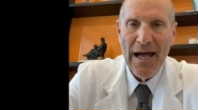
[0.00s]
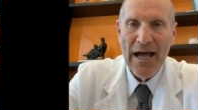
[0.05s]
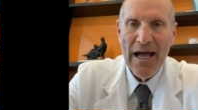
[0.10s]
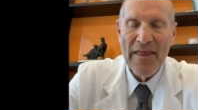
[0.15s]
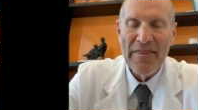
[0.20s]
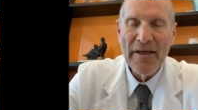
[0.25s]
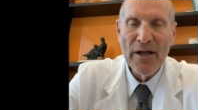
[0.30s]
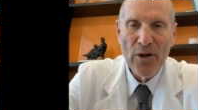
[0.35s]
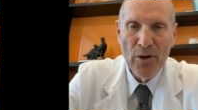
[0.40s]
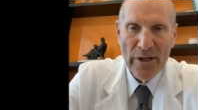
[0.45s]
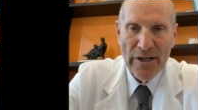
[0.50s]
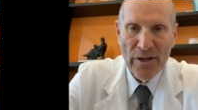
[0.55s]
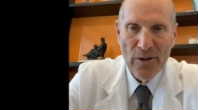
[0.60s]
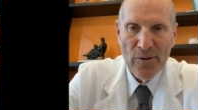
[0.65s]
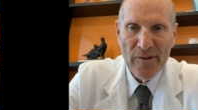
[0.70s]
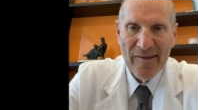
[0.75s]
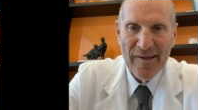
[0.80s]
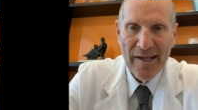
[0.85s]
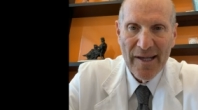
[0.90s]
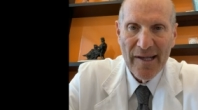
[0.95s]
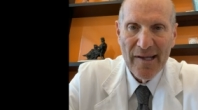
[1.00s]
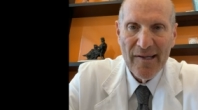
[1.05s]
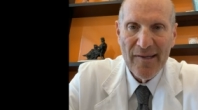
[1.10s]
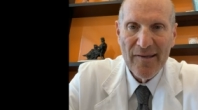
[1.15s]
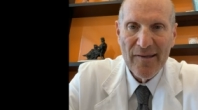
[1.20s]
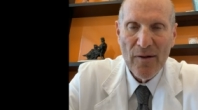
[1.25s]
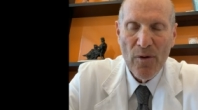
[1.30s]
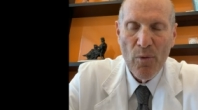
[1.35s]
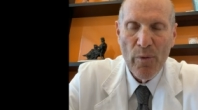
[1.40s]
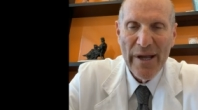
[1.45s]
Uh, the good news
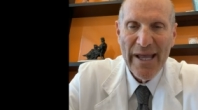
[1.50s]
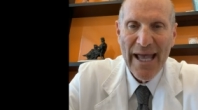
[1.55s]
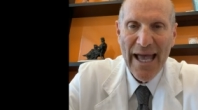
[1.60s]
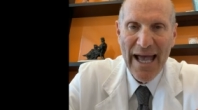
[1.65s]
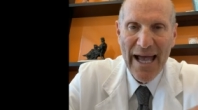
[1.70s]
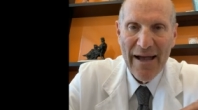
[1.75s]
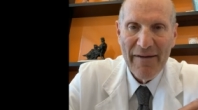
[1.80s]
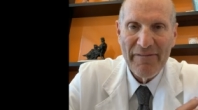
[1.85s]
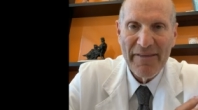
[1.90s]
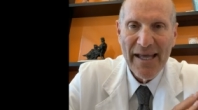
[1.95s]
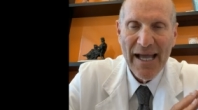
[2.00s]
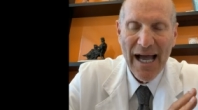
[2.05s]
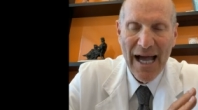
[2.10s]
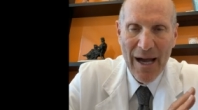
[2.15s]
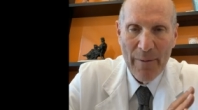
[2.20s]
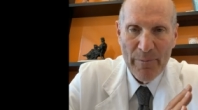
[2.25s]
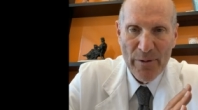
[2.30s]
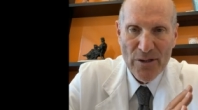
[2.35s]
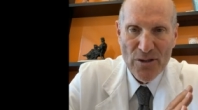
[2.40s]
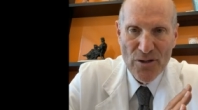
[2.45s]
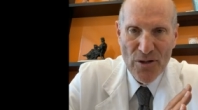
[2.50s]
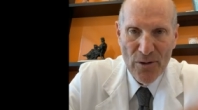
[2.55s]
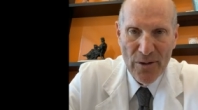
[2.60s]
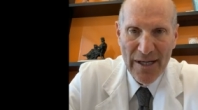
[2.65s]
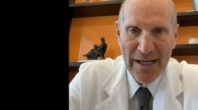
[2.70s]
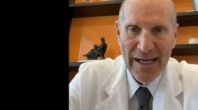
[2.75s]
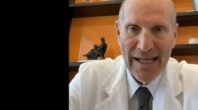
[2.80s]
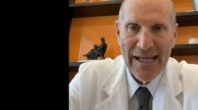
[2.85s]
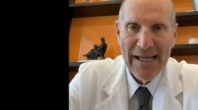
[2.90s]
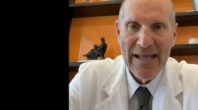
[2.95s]
is we have the
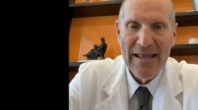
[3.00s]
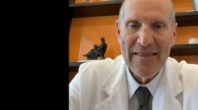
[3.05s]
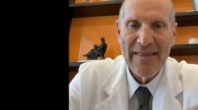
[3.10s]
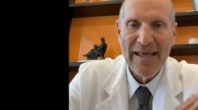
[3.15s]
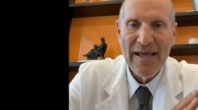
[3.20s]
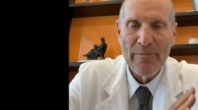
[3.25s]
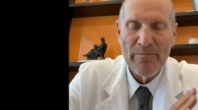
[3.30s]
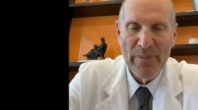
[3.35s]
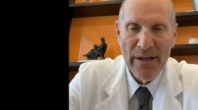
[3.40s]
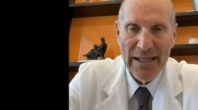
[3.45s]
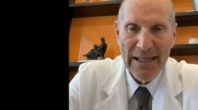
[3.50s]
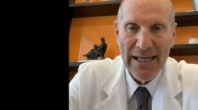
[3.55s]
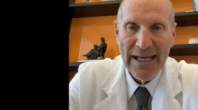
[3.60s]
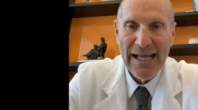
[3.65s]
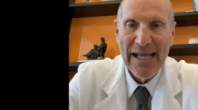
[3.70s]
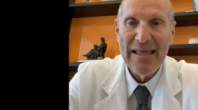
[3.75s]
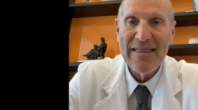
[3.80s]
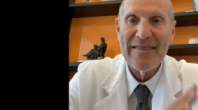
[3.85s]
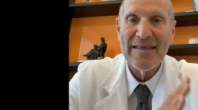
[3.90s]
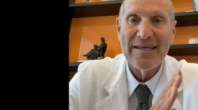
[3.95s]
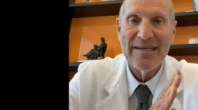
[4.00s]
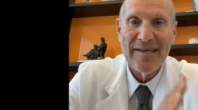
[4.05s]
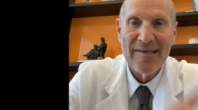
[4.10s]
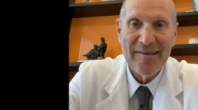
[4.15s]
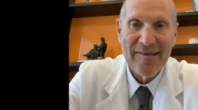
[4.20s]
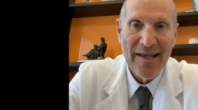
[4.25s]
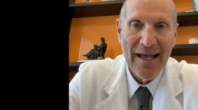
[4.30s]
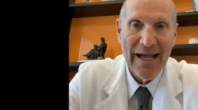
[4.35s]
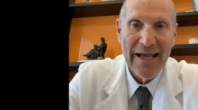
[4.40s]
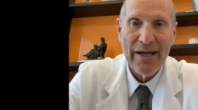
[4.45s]
opportunity, the ability, the
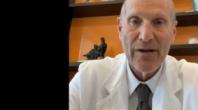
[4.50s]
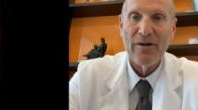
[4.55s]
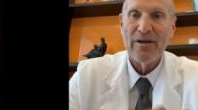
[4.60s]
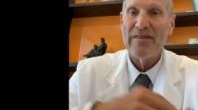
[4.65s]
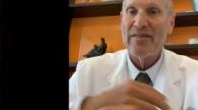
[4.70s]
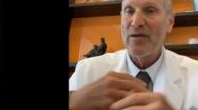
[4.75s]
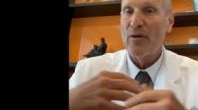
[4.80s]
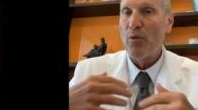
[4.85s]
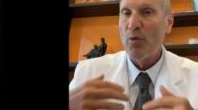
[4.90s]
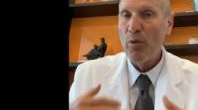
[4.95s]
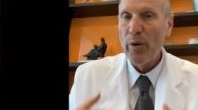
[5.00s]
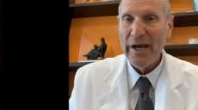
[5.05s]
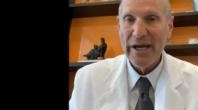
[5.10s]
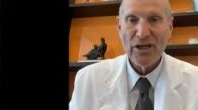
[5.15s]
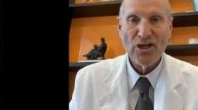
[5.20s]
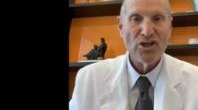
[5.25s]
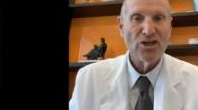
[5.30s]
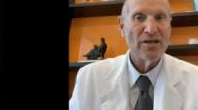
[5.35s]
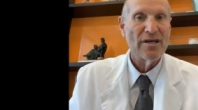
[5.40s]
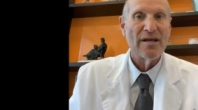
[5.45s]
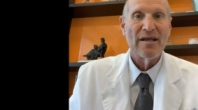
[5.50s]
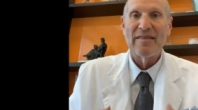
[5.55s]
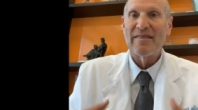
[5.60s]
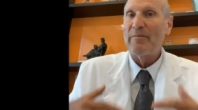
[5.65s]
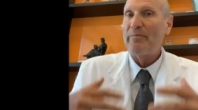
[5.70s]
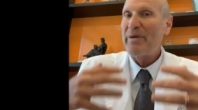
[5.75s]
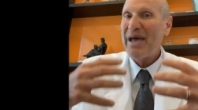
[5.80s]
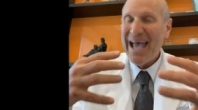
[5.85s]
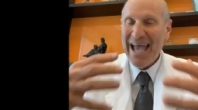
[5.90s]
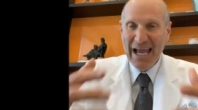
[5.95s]
desire, the wish,
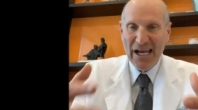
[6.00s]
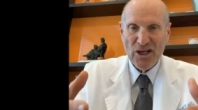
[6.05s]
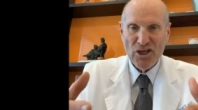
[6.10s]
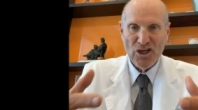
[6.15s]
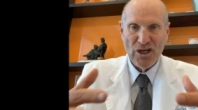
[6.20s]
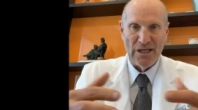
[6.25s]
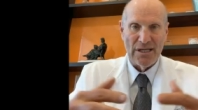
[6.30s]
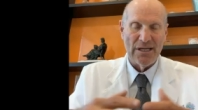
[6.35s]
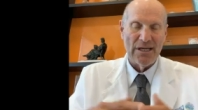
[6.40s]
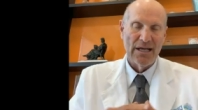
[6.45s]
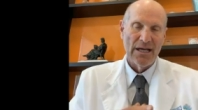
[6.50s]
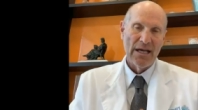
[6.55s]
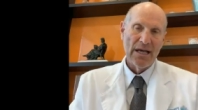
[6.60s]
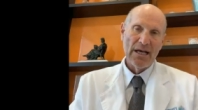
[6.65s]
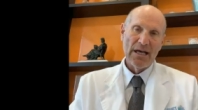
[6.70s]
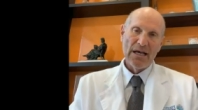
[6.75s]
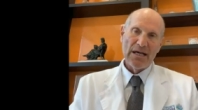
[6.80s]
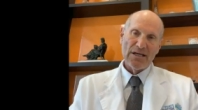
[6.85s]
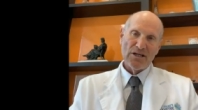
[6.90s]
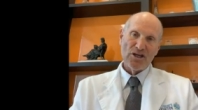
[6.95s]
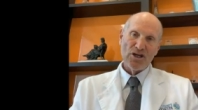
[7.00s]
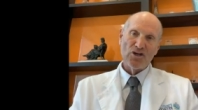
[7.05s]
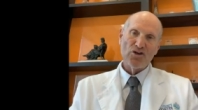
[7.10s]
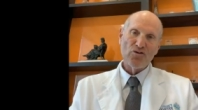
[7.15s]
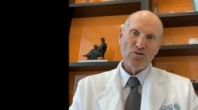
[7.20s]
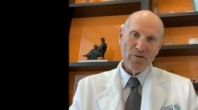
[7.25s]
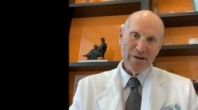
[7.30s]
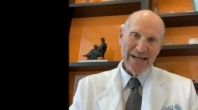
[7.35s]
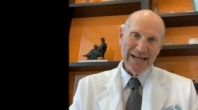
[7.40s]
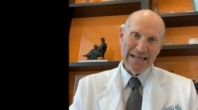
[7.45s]
the passion
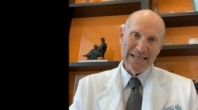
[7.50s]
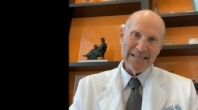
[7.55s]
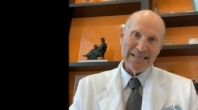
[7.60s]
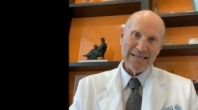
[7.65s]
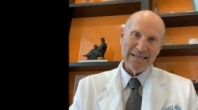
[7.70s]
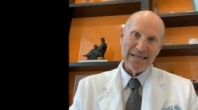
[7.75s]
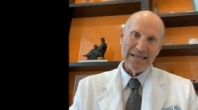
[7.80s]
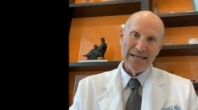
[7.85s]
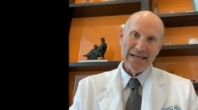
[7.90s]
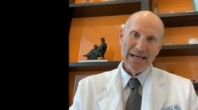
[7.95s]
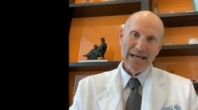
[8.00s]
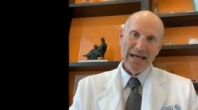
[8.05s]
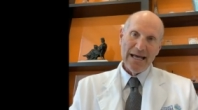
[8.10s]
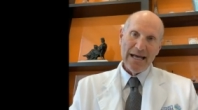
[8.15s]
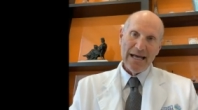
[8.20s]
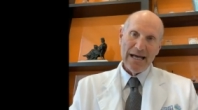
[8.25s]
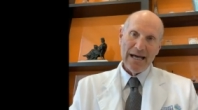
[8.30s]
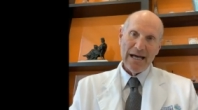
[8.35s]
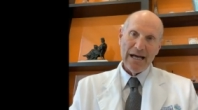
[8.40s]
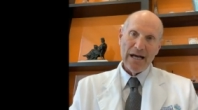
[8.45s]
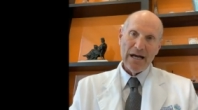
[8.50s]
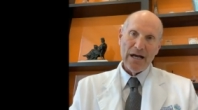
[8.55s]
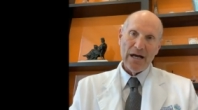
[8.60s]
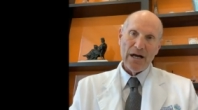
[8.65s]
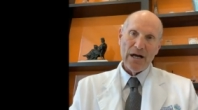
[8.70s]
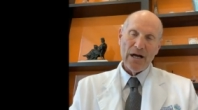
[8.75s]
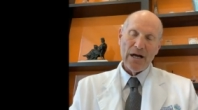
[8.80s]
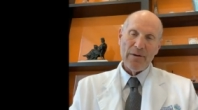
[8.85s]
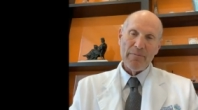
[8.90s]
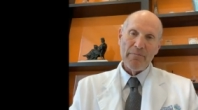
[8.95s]
to treat uh,
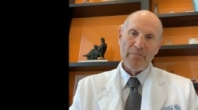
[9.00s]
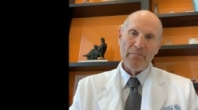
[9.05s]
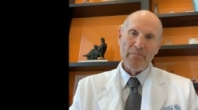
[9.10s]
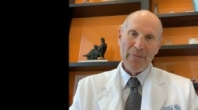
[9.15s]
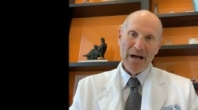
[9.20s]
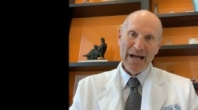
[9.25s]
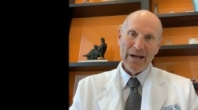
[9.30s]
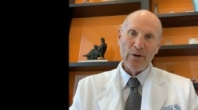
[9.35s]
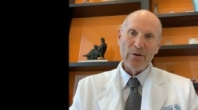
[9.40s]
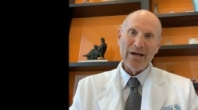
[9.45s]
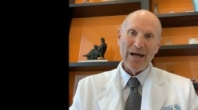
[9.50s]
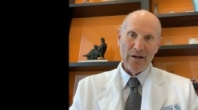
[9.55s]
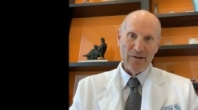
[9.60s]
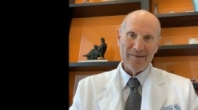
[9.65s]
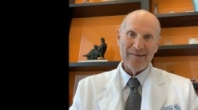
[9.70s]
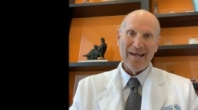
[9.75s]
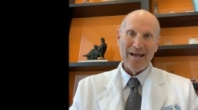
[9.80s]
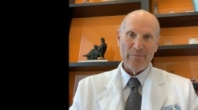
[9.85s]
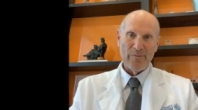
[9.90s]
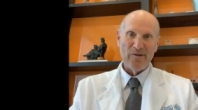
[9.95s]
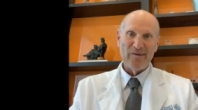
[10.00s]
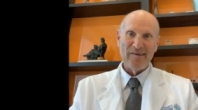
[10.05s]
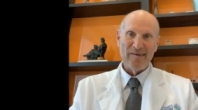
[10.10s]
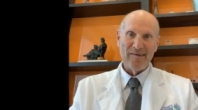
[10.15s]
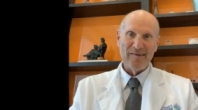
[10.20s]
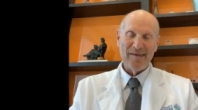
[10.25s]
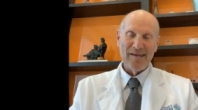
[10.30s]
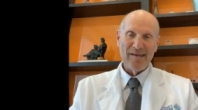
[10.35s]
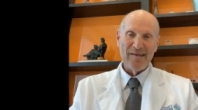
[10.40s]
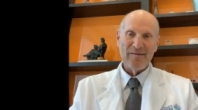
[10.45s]
mild
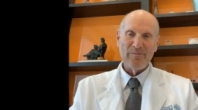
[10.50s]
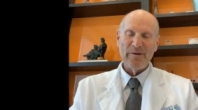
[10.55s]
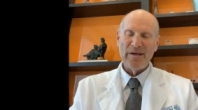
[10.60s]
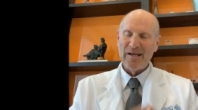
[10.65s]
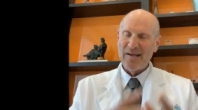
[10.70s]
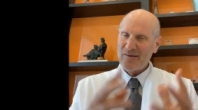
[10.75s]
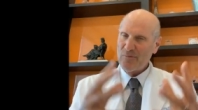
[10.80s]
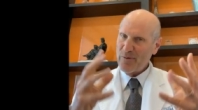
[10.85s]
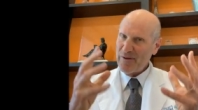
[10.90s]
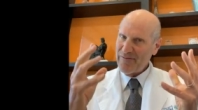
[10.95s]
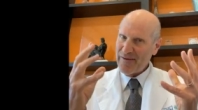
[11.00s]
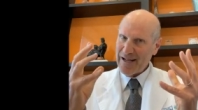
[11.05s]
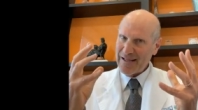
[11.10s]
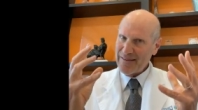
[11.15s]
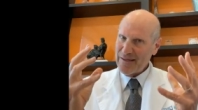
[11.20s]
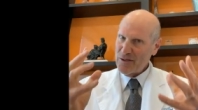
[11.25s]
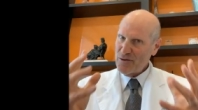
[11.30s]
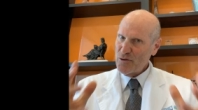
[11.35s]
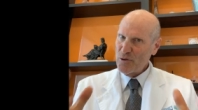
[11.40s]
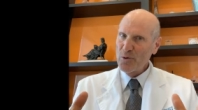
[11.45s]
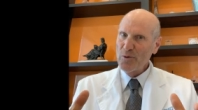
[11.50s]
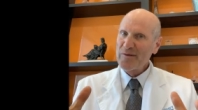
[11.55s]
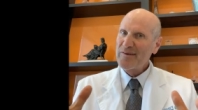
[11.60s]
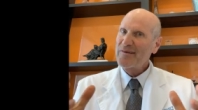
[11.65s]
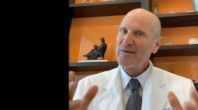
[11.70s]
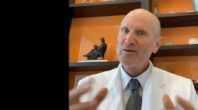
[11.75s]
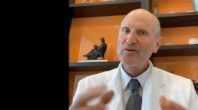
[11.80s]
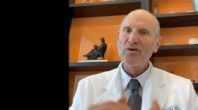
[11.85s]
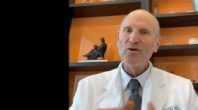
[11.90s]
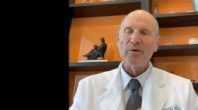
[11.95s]
Alzheimer's disease because we've got the
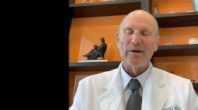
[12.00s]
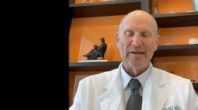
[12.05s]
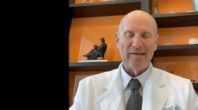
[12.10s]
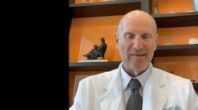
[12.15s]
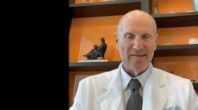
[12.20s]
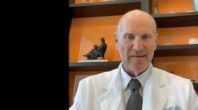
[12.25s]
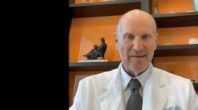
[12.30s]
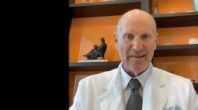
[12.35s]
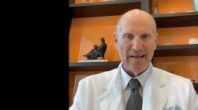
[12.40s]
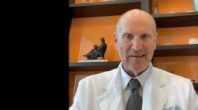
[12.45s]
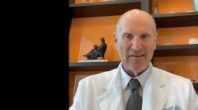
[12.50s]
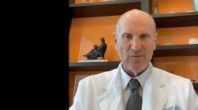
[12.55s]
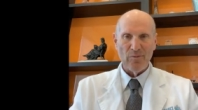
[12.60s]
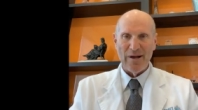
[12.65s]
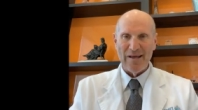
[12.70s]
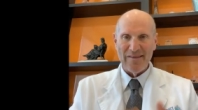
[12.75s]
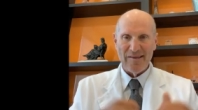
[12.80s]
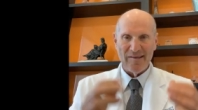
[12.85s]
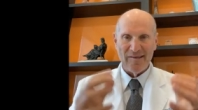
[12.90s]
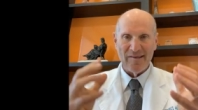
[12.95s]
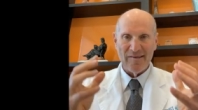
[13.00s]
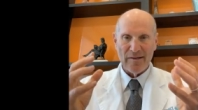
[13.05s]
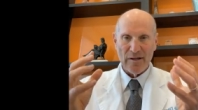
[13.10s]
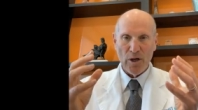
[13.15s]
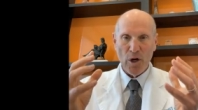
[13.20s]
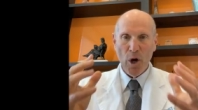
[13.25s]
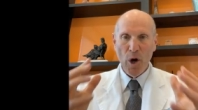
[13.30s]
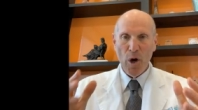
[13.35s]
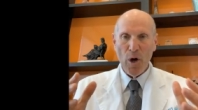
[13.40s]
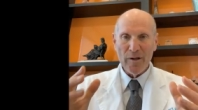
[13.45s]
tools to do it. So that's why this
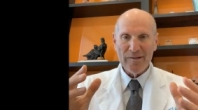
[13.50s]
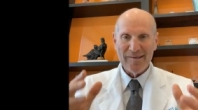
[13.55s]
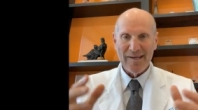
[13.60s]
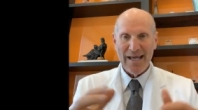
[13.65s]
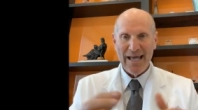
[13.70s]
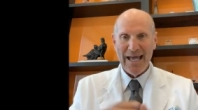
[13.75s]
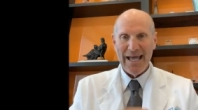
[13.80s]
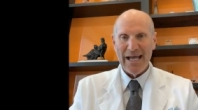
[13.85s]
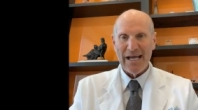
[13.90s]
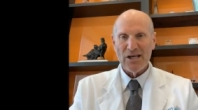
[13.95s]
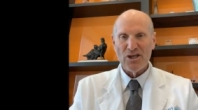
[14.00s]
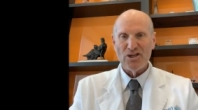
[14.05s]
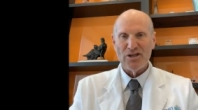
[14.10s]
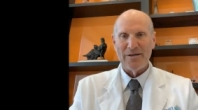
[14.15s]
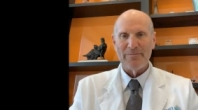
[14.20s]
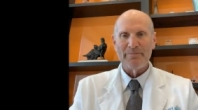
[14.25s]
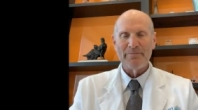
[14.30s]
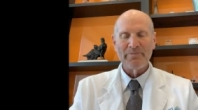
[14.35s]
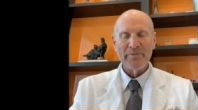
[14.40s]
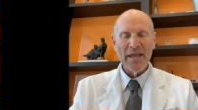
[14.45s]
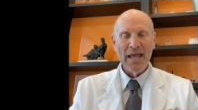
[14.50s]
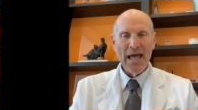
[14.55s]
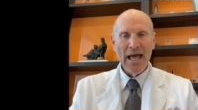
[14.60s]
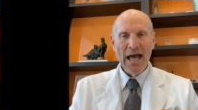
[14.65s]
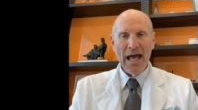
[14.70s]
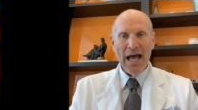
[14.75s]
is a call to action.